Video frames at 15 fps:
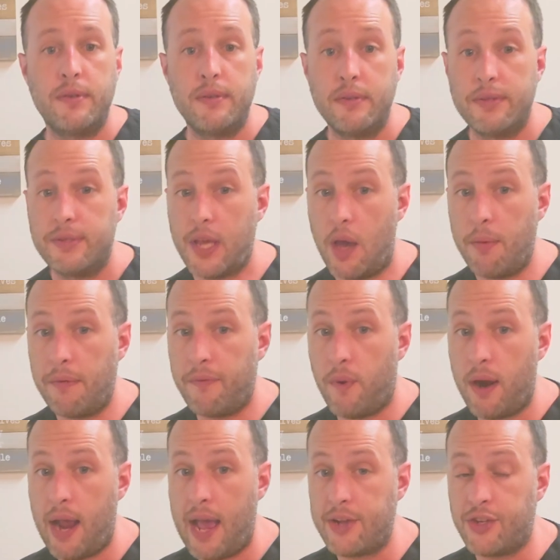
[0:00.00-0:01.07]
So
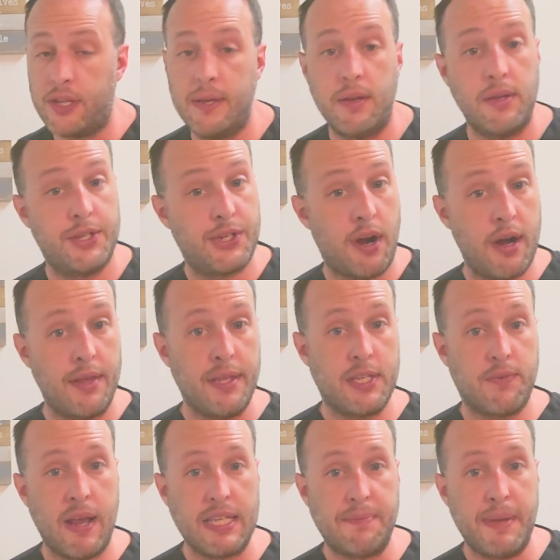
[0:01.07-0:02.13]
before actually starting
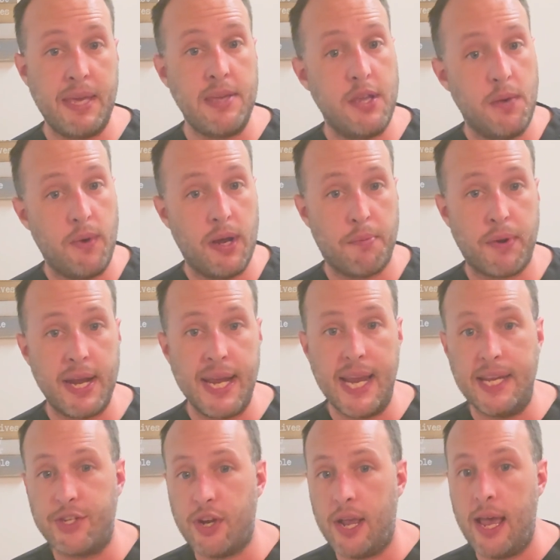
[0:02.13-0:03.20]
this recipe, you want to
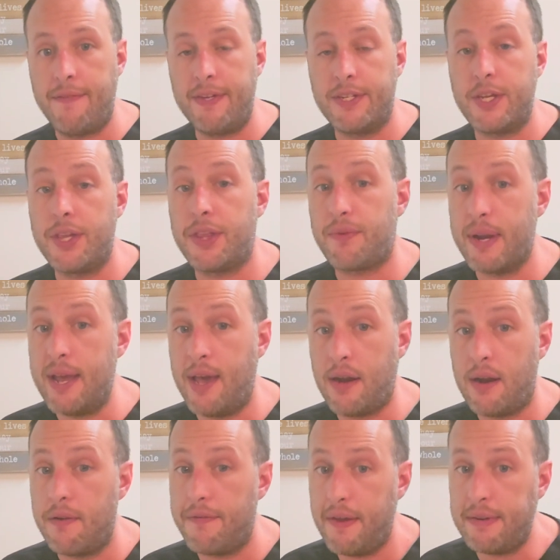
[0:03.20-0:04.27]
preheat your oven to
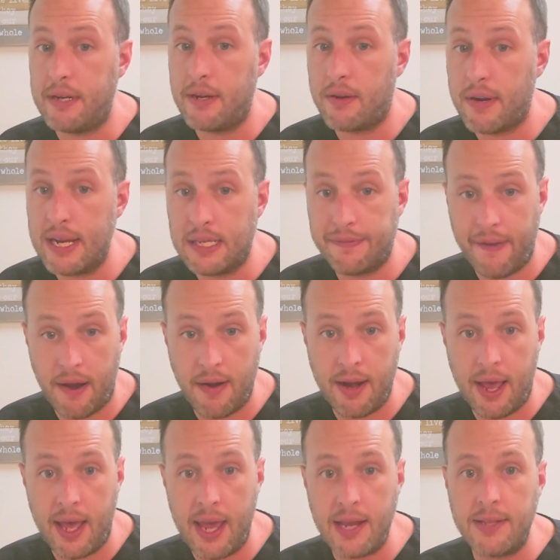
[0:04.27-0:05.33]
350 degrees
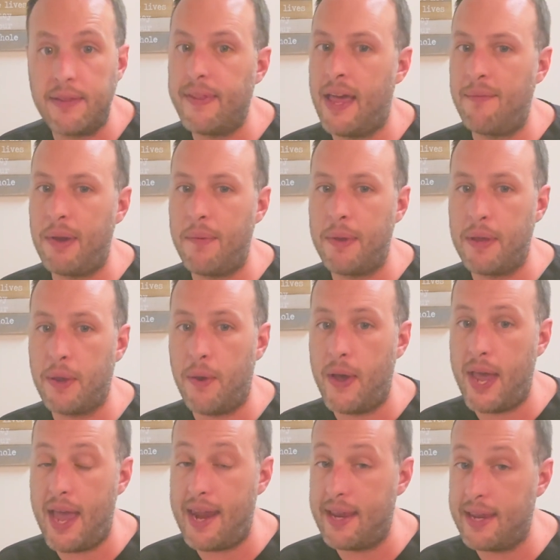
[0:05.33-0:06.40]
Fahrenheit. That way we can go
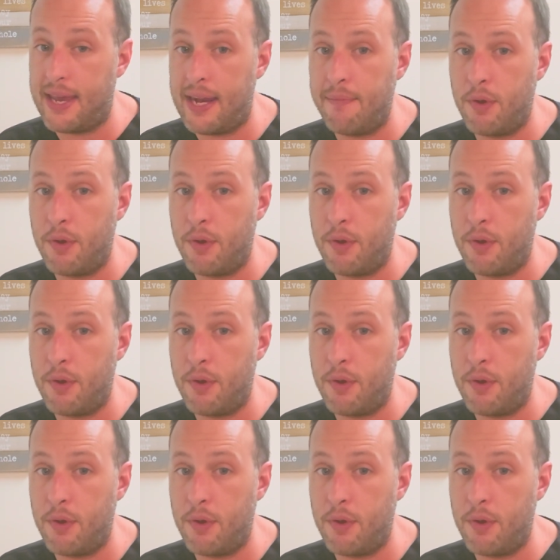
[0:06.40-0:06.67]
ahead and get it